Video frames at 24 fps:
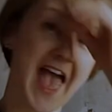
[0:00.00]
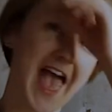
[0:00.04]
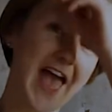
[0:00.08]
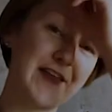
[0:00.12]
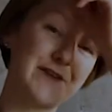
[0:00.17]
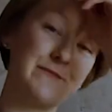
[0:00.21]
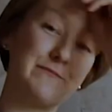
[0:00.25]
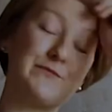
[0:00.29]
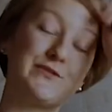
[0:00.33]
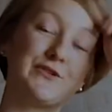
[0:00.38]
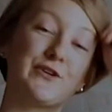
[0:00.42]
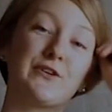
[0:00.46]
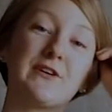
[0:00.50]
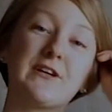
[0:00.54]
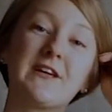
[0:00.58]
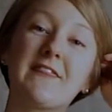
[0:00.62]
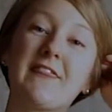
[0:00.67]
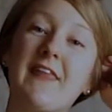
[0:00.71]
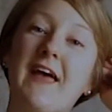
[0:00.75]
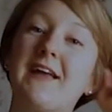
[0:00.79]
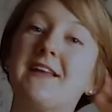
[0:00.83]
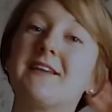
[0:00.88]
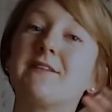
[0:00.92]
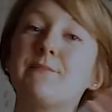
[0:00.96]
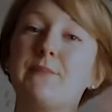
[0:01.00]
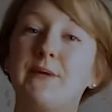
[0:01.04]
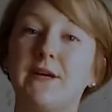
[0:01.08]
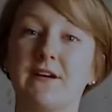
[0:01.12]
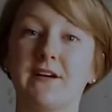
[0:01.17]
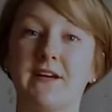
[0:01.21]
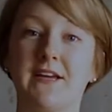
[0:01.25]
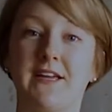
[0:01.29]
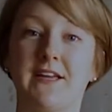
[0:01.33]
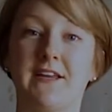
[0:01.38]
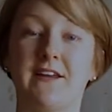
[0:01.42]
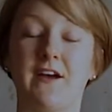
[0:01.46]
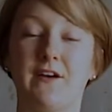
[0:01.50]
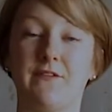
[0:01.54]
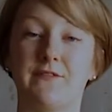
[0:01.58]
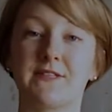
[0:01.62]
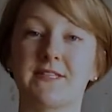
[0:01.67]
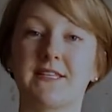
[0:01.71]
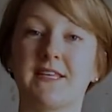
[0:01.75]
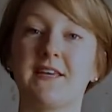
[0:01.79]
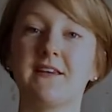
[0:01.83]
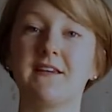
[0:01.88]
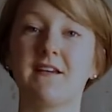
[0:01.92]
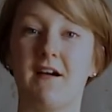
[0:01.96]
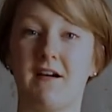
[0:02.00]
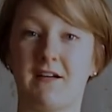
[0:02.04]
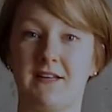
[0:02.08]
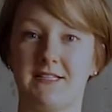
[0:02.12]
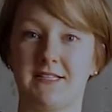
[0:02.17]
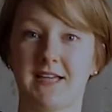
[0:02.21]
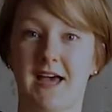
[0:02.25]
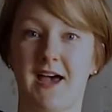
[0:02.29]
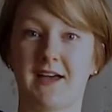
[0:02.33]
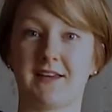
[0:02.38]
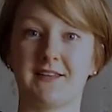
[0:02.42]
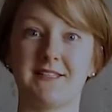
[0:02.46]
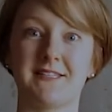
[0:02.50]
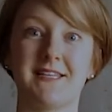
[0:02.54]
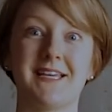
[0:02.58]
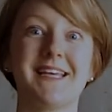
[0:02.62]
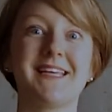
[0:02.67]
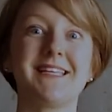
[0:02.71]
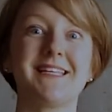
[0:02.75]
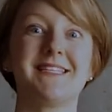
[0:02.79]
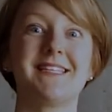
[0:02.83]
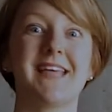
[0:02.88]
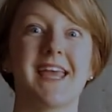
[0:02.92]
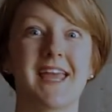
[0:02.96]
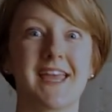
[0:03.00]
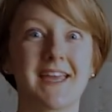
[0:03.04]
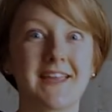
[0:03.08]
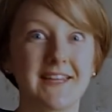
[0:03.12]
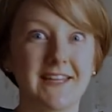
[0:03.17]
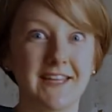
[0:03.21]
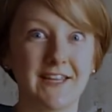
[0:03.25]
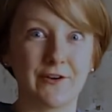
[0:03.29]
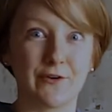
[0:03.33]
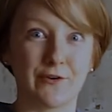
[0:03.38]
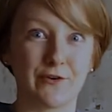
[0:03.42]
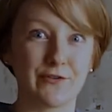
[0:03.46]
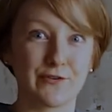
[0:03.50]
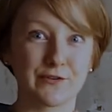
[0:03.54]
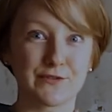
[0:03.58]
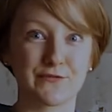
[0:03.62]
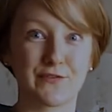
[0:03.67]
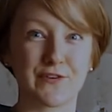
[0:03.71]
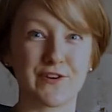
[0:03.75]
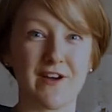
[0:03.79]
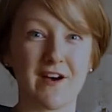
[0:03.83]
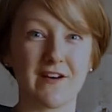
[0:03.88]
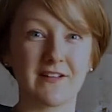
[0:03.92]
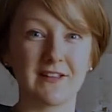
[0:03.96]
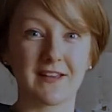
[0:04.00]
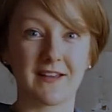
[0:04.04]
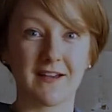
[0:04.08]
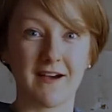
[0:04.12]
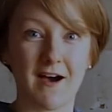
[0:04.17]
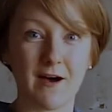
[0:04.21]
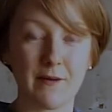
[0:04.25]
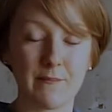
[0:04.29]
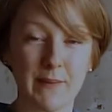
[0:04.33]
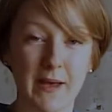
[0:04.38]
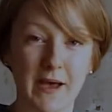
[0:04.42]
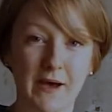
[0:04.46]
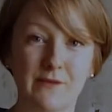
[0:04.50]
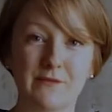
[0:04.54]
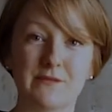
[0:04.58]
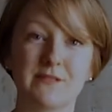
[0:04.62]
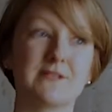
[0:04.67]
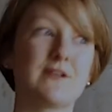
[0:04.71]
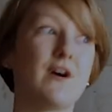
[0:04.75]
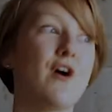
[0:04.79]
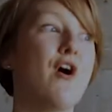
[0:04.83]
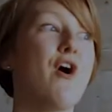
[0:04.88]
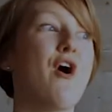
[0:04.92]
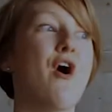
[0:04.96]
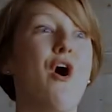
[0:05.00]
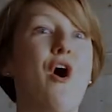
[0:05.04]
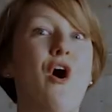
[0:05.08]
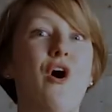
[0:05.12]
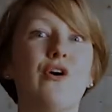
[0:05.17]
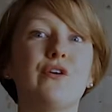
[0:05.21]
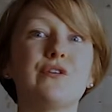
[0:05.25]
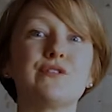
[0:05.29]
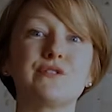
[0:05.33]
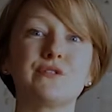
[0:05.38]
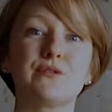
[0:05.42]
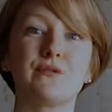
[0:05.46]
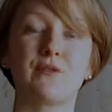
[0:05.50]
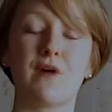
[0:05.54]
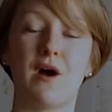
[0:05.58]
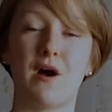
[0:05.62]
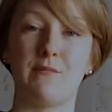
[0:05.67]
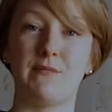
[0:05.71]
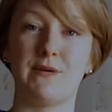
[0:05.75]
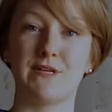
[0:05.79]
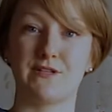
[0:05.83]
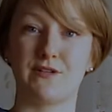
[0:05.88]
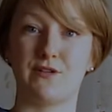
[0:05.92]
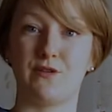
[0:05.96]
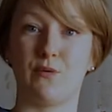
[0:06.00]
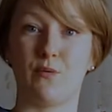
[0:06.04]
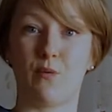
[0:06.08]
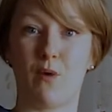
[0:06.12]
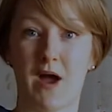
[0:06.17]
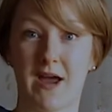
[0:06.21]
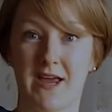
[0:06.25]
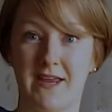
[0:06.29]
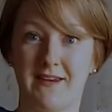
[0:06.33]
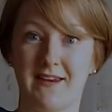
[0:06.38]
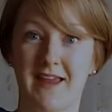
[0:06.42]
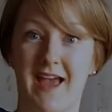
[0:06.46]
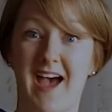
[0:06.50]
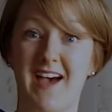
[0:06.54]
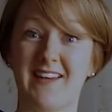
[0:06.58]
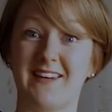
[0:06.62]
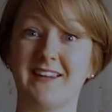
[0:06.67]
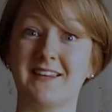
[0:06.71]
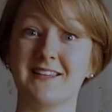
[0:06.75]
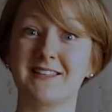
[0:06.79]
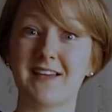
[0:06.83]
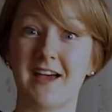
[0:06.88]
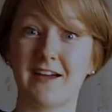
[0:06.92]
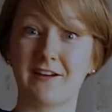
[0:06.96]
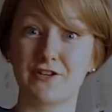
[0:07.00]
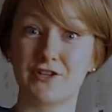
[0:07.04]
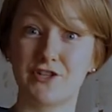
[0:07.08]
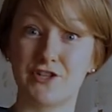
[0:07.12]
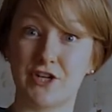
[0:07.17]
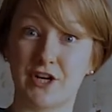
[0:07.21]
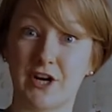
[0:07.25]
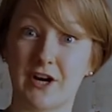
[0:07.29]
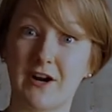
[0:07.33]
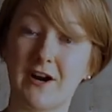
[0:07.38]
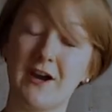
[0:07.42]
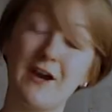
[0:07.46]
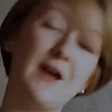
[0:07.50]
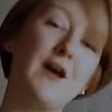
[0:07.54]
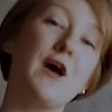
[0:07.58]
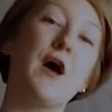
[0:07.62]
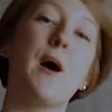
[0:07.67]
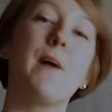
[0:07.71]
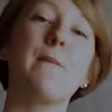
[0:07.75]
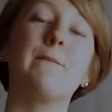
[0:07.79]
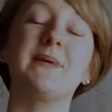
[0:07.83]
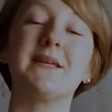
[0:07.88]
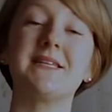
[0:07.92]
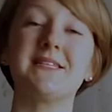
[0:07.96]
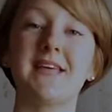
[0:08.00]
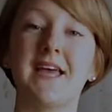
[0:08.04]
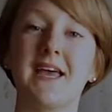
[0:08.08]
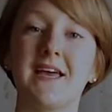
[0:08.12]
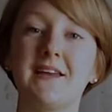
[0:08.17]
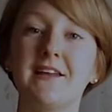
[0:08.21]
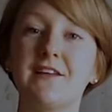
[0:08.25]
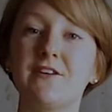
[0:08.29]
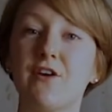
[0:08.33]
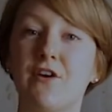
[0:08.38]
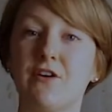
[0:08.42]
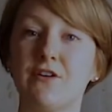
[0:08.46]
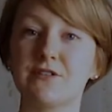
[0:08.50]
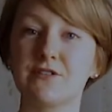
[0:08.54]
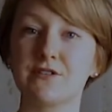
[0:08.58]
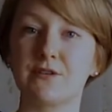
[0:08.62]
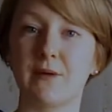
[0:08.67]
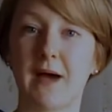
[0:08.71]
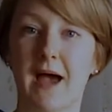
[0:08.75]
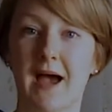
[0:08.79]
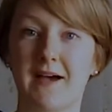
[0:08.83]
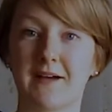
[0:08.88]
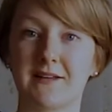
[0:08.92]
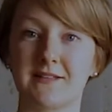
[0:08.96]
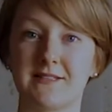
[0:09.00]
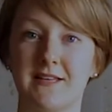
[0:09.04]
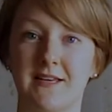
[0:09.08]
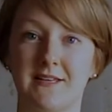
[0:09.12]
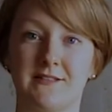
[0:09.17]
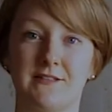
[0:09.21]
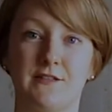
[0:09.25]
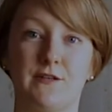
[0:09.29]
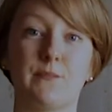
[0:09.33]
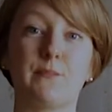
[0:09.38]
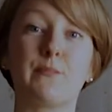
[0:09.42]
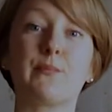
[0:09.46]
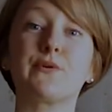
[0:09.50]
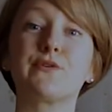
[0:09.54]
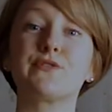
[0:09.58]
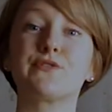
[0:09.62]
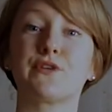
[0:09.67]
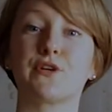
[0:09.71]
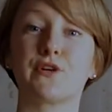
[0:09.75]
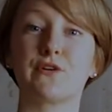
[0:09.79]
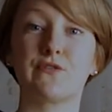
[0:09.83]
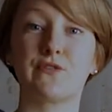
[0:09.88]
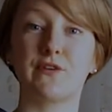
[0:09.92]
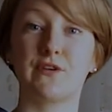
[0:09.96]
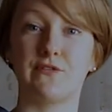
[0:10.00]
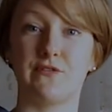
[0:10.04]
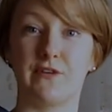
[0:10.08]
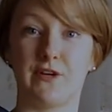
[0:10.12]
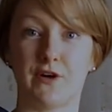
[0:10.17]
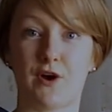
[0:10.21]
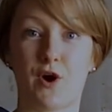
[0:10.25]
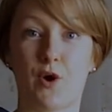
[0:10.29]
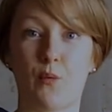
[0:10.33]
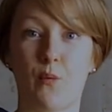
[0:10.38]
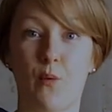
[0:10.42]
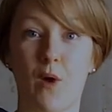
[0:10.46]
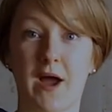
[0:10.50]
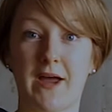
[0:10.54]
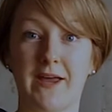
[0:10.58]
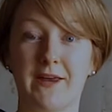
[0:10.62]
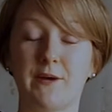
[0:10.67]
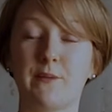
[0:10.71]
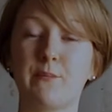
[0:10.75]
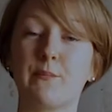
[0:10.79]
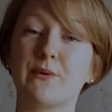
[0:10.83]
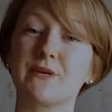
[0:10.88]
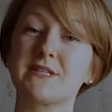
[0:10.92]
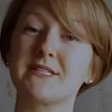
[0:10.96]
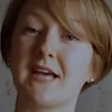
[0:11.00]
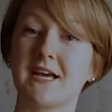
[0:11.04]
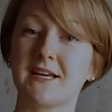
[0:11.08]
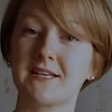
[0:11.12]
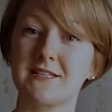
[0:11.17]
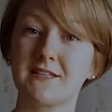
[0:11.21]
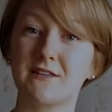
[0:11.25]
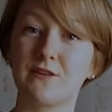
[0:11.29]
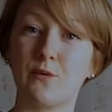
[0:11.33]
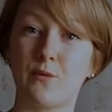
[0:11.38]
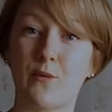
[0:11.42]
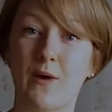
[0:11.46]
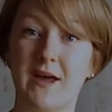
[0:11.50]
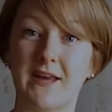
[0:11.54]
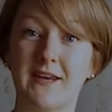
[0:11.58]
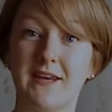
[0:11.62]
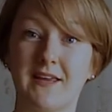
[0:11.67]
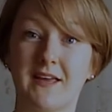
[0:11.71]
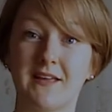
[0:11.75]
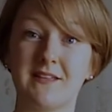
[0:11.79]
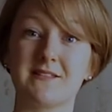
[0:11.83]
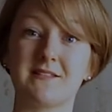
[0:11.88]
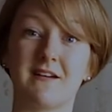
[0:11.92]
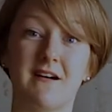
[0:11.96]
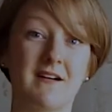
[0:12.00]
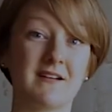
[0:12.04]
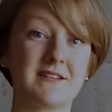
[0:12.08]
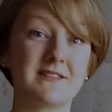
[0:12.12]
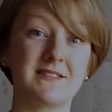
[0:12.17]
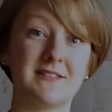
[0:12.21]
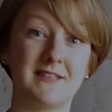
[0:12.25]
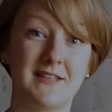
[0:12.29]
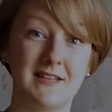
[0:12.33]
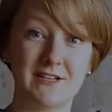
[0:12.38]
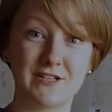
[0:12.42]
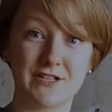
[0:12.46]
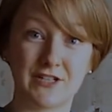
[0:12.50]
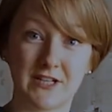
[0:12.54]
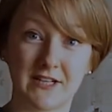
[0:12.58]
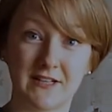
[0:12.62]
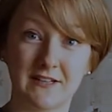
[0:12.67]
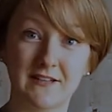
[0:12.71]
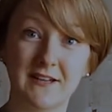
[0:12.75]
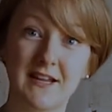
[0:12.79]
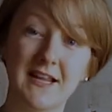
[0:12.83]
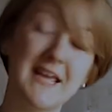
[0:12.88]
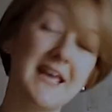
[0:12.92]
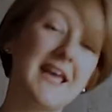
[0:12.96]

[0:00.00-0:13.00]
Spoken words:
And during that period of skin contact, tannin or those phenolic compounds also come into the wine, adding texture. But tannin also acts as a preservative in our wine, protecting the wine against oxidation.